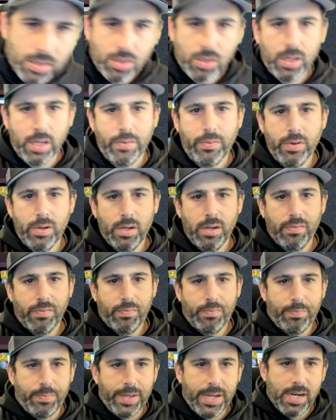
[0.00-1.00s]
they wouldn't have
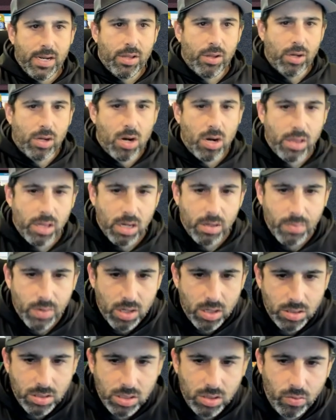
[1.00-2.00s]
played another card there, but
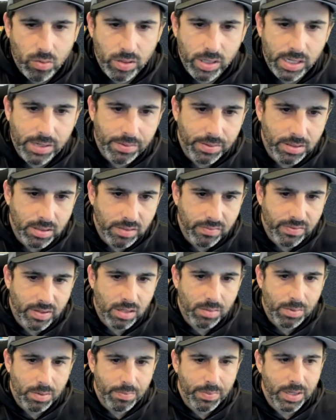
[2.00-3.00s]
also we're able to develop
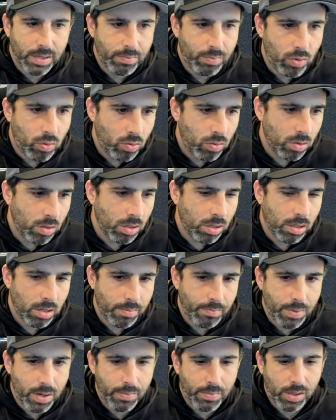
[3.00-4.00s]
a big board,
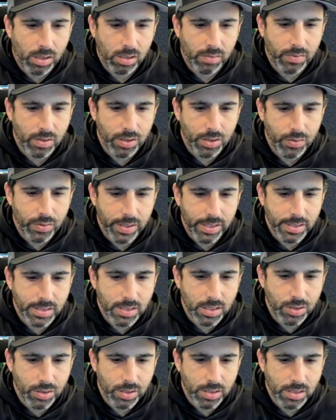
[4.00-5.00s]
pump all of our units, and
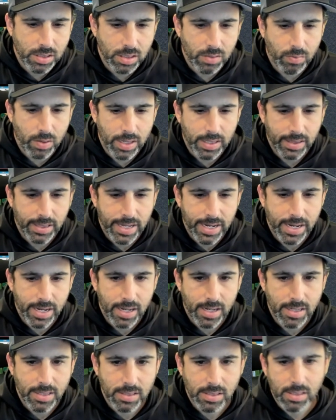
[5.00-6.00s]
you can see why
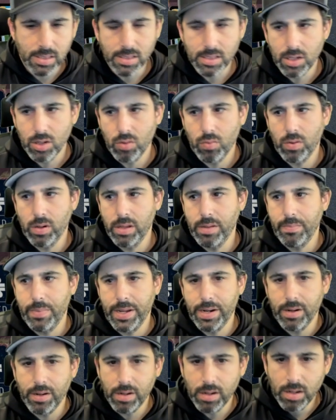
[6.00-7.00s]
Leia is considered one of the
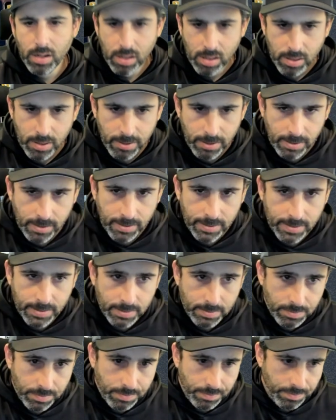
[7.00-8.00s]
better
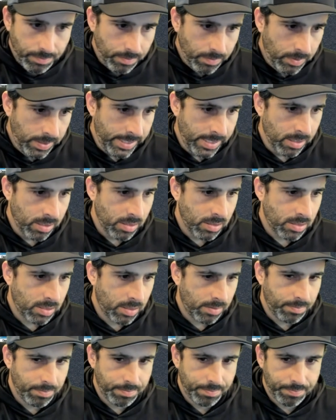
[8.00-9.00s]
leaders
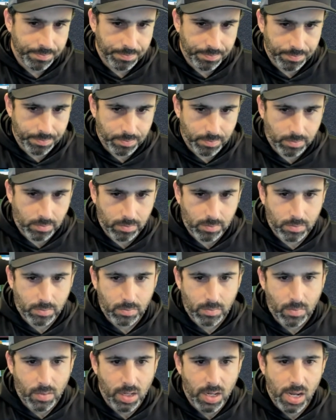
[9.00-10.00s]
and
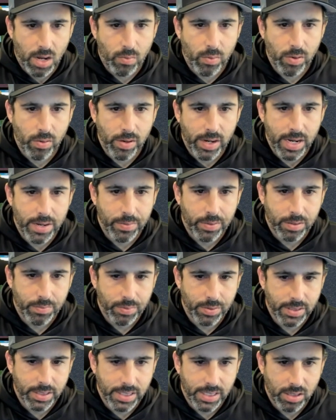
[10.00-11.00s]
how we were able to put
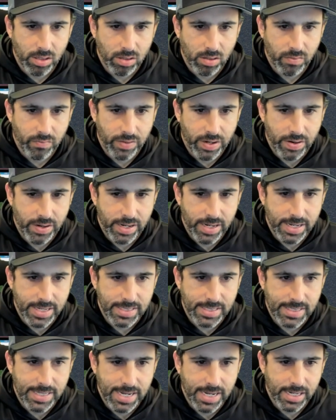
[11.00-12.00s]
together a very nice
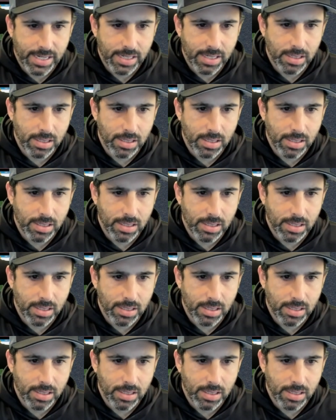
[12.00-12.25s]
deck